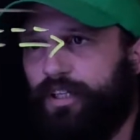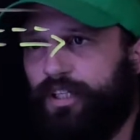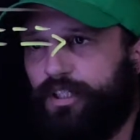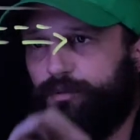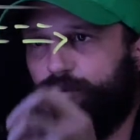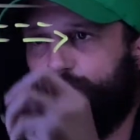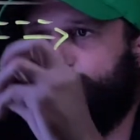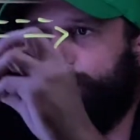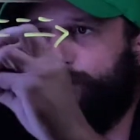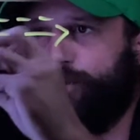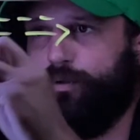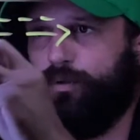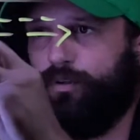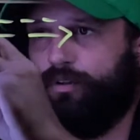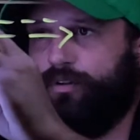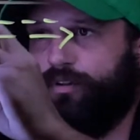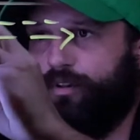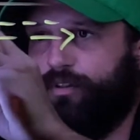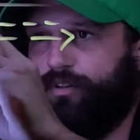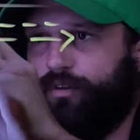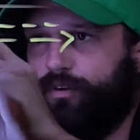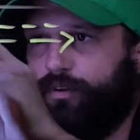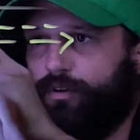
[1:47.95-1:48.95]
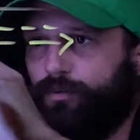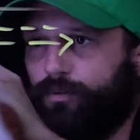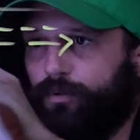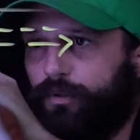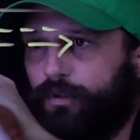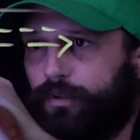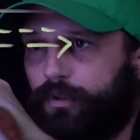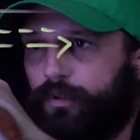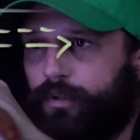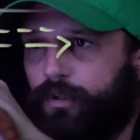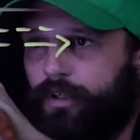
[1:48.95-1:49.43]
Before we go on to the third
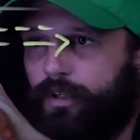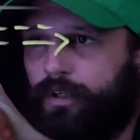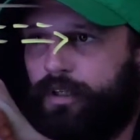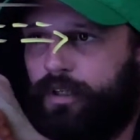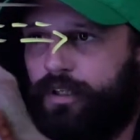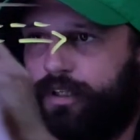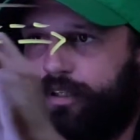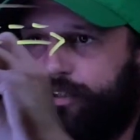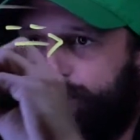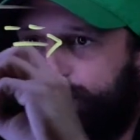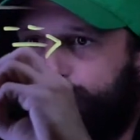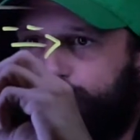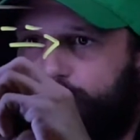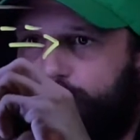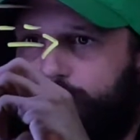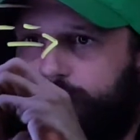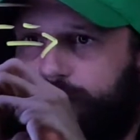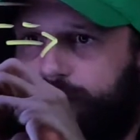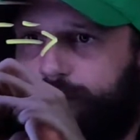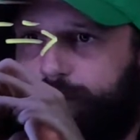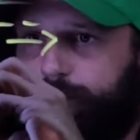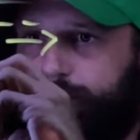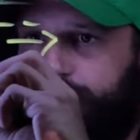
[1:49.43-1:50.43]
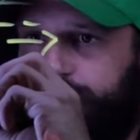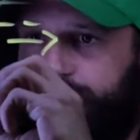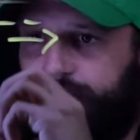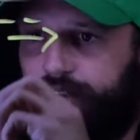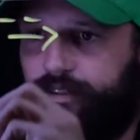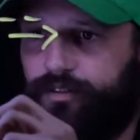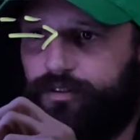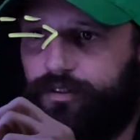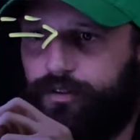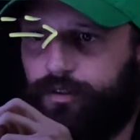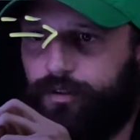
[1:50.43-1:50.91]
one, if you harken back to
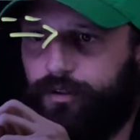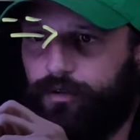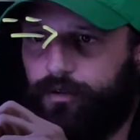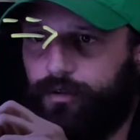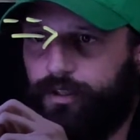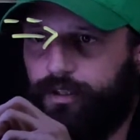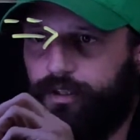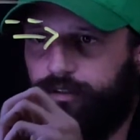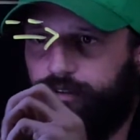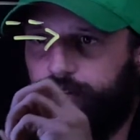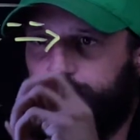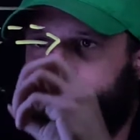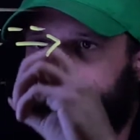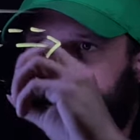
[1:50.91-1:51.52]
the good old days,